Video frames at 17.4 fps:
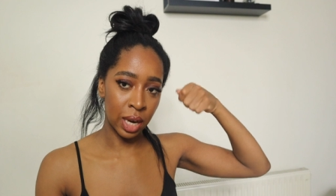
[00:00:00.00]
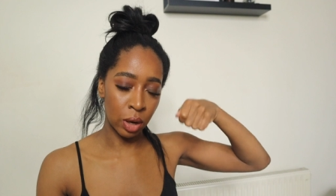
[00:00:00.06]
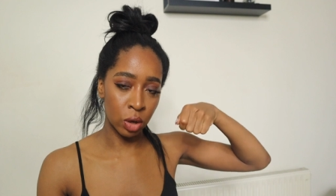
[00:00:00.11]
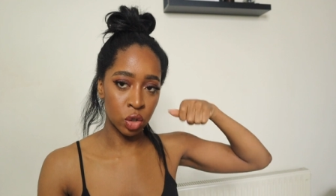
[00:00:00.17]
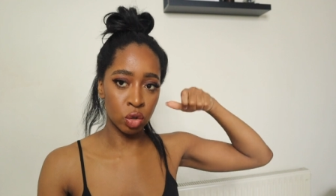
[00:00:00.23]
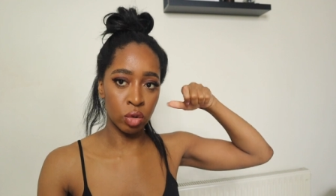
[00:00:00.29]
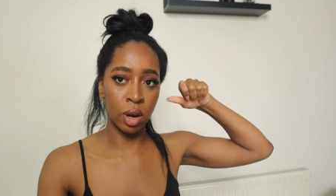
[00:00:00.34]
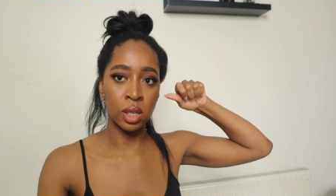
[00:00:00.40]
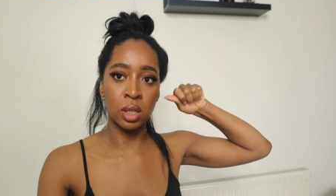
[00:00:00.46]
Get your
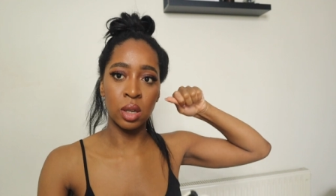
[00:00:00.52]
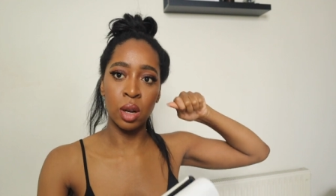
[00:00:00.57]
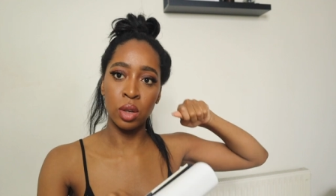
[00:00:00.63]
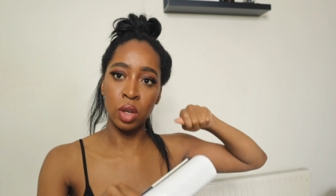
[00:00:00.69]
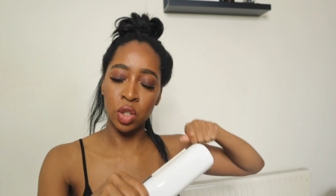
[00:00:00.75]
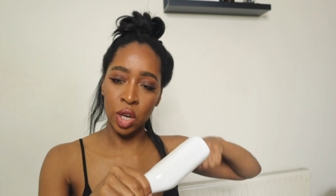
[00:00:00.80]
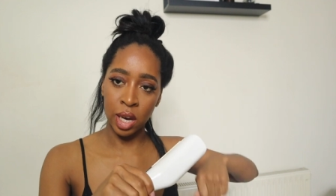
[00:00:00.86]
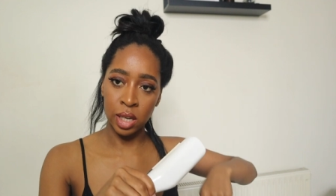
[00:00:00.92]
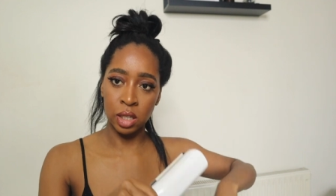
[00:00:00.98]
straights and then
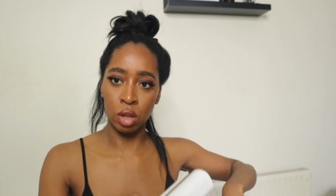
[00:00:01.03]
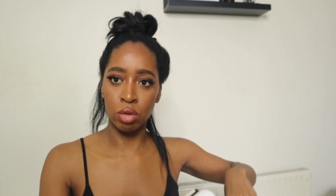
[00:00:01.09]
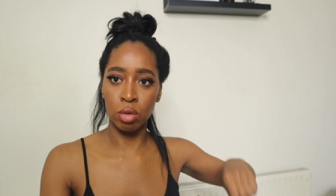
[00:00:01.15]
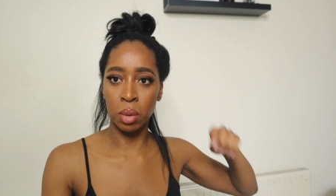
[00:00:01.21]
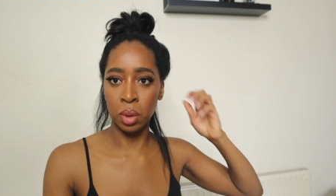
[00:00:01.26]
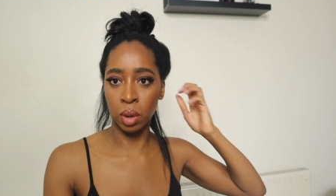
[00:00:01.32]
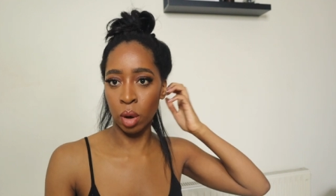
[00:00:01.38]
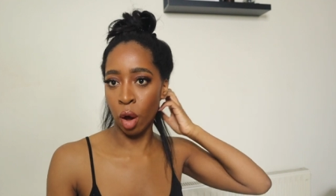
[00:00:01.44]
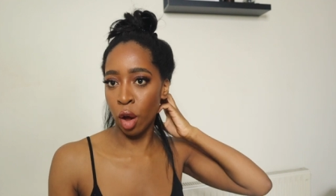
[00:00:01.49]
you chase it
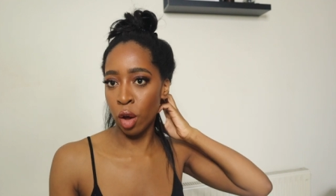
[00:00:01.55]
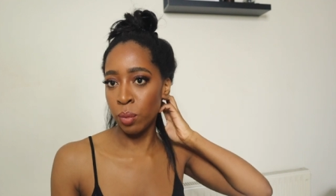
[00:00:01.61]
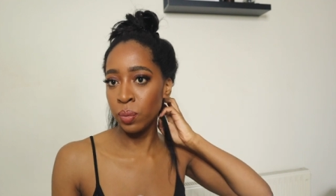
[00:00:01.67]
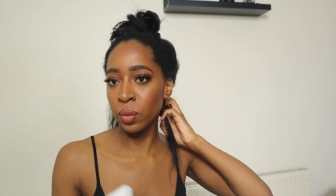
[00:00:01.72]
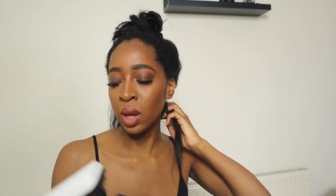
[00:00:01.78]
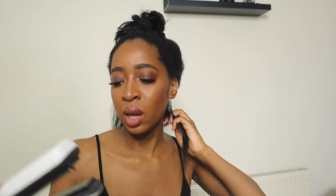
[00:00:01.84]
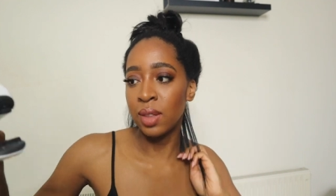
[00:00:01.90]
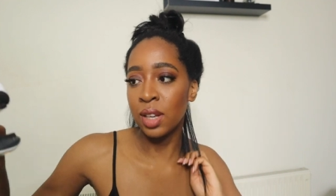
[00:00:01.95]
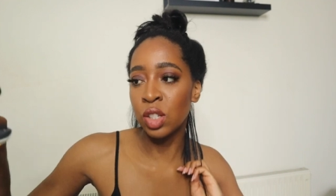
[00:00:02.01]
through the
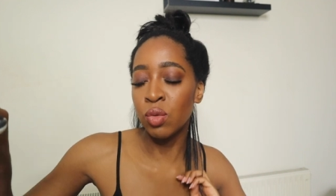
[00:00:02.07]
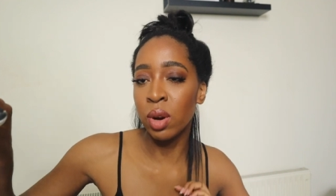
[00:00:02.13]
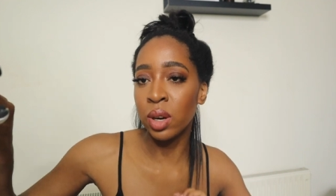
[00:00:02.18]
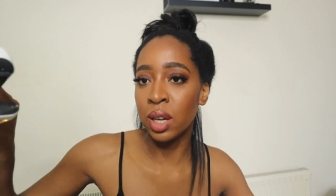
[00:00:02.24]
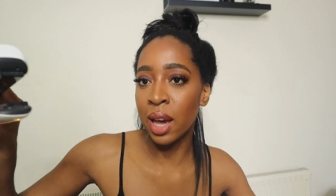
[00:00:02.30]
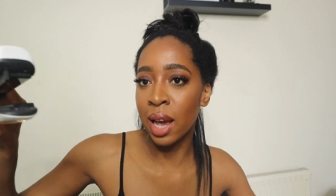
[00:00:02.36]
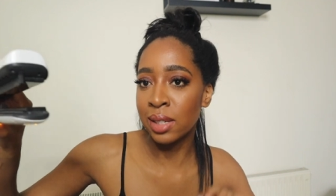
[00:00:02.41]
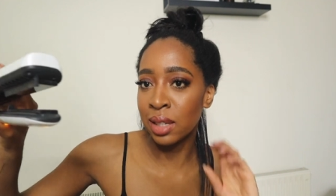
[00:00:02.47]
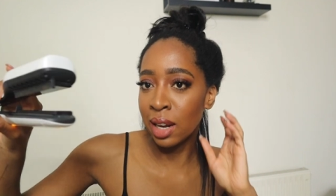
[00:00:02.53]
comb. This
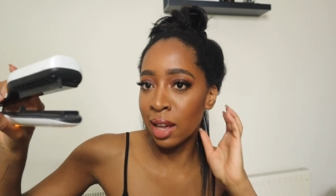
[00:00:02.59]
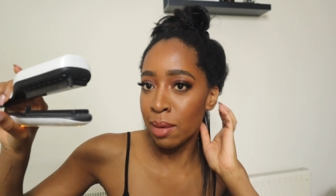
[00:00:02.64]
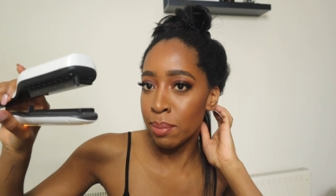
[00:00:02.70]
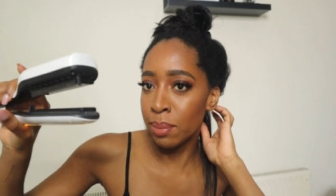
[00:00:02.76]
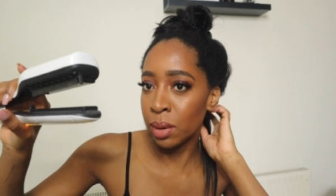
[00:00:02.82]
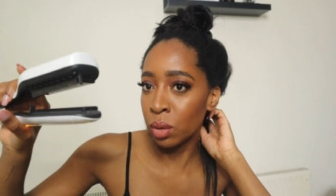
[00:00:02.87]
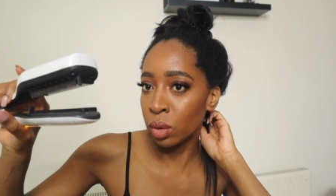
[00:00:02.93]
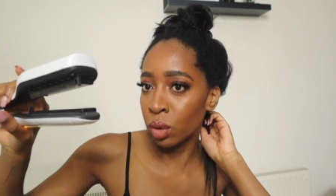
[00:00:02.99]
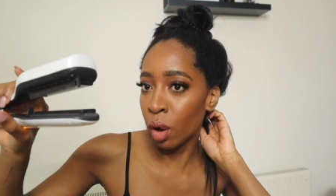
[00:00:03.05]
already has an
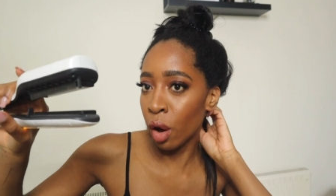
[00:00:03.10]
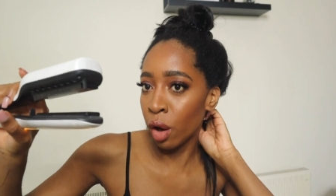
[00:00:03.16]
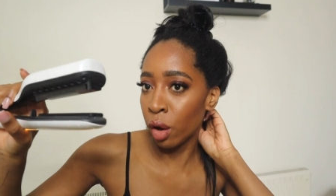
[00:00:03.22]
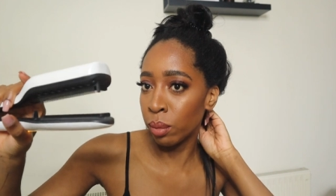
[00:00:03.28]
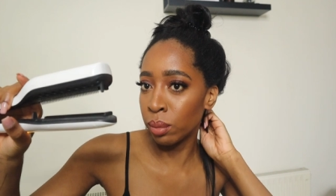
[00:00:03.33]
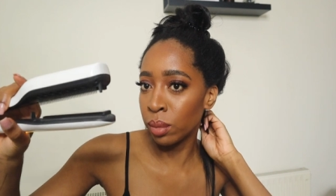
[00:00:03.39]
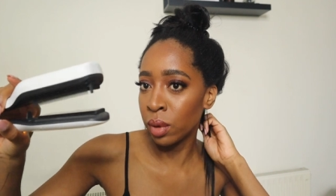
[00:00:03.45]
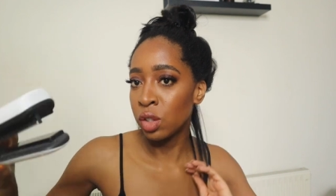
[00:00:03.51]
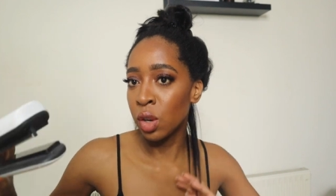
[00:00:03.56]
inbuilt
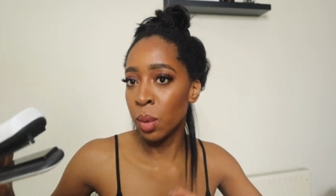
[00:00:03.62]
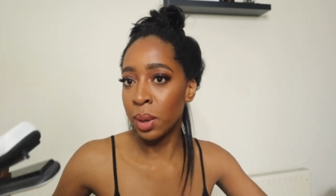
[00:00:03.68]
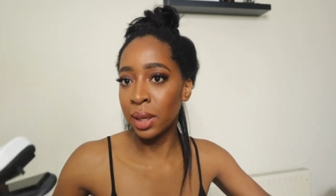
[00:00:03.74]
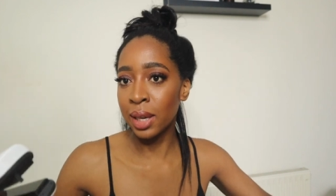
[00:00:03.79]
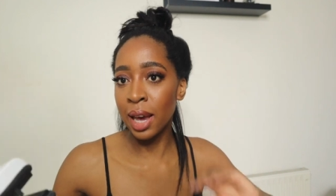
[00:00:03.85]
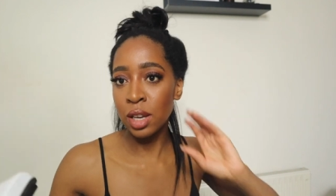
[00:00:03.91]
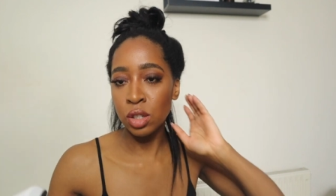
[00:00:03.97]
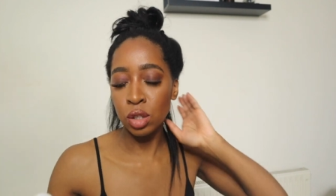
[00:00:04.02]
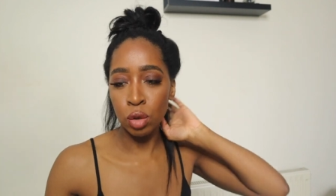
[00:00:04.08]
comb. So it
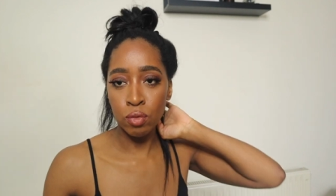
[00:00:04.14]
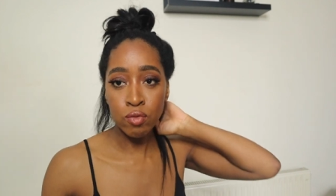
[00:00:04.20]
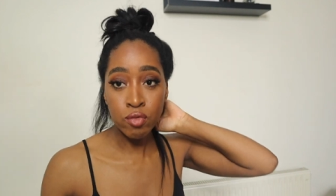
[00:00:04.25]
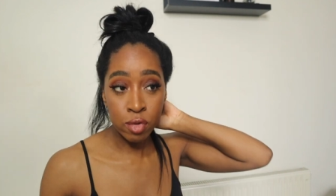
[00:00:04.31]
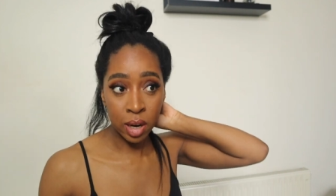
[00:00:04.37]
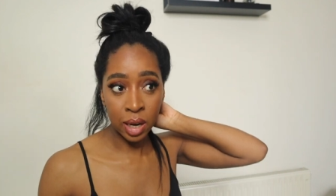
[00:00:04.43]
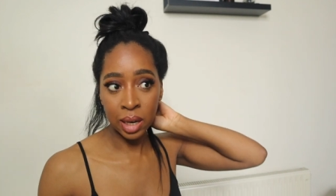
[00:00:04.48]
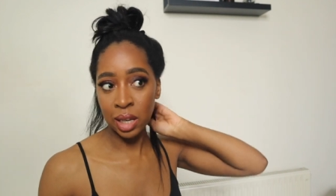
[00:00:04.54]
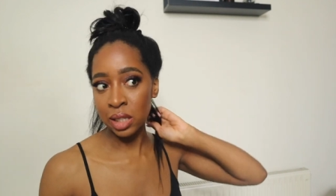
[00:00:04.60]
gets you
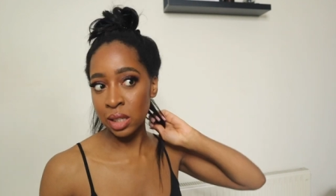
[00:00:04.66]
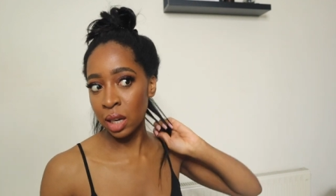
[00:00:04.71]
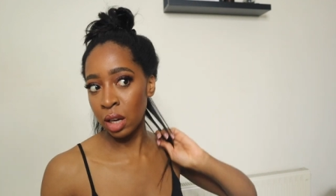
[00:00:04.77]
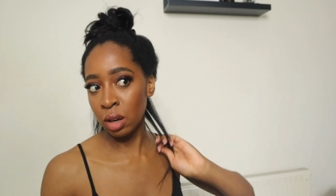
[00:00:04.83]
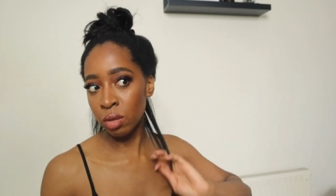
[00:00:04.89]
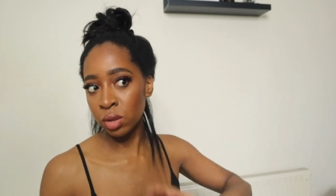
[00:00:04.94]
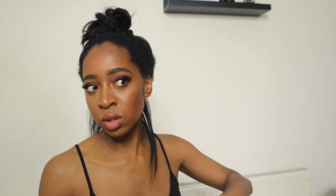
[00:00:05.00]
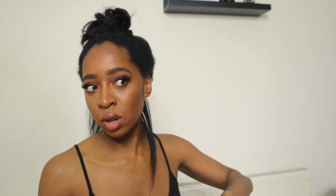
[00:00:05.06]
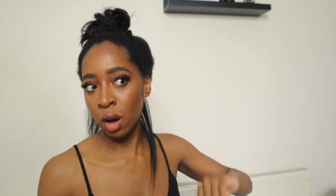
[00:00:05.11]
really
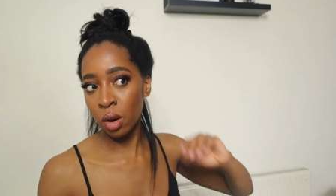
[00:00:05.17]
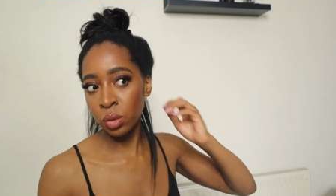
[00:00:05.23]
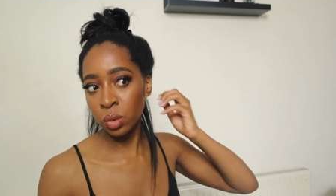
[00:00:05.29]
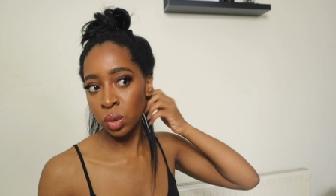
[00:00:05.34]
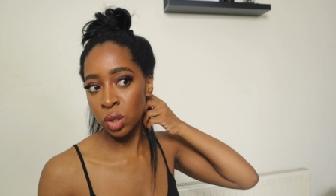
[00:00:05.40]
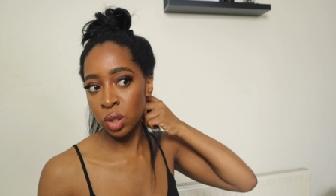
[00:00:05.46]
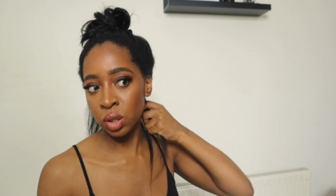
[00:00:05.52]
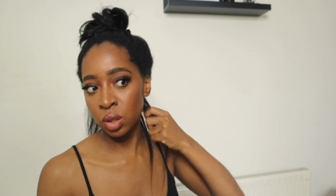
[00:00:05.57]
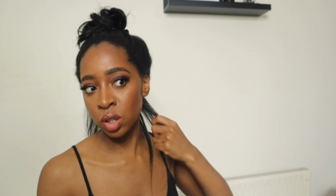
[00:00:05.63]
sleek results,
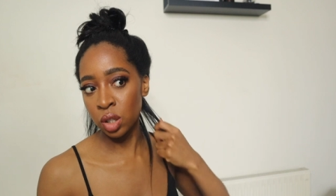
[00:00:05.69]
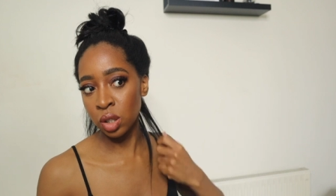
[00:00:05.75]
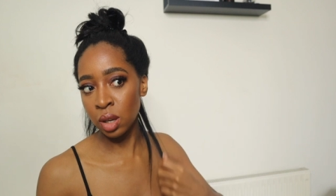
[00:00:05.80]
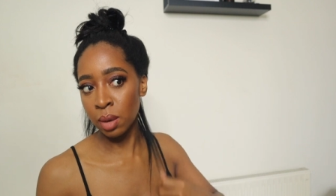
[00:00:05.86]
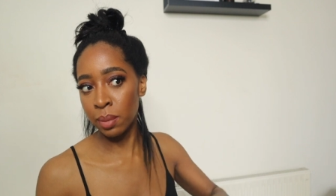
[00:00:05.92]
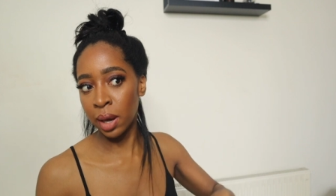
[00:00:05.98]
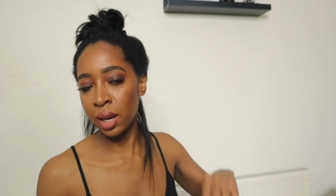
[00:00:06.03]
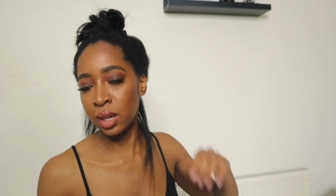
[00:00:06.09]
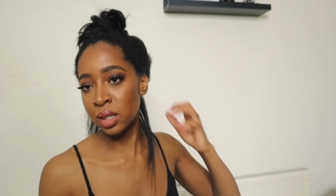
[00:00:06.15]
which is just
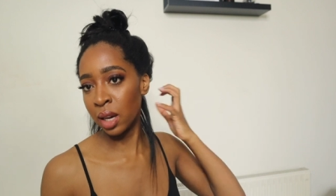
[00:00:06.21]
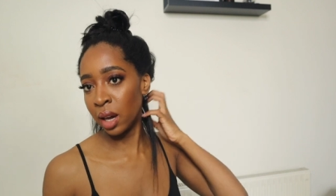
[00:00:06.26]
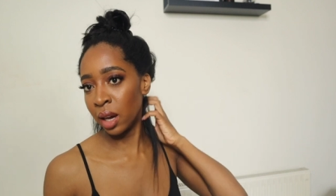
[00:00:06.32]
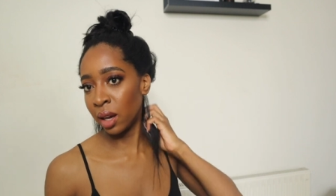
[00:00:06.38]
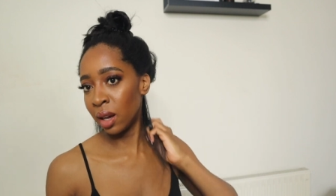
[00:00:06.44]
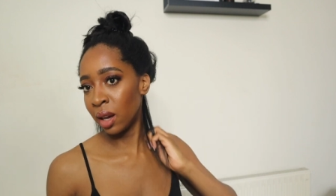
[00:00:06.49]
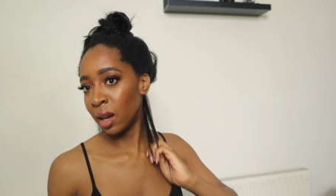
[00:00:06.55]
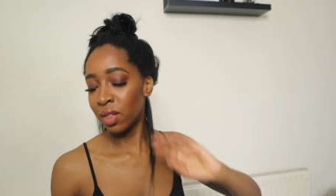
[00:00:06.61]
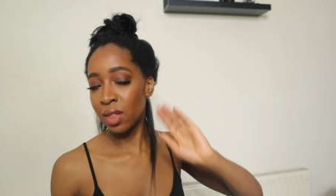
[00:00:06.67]
amazing.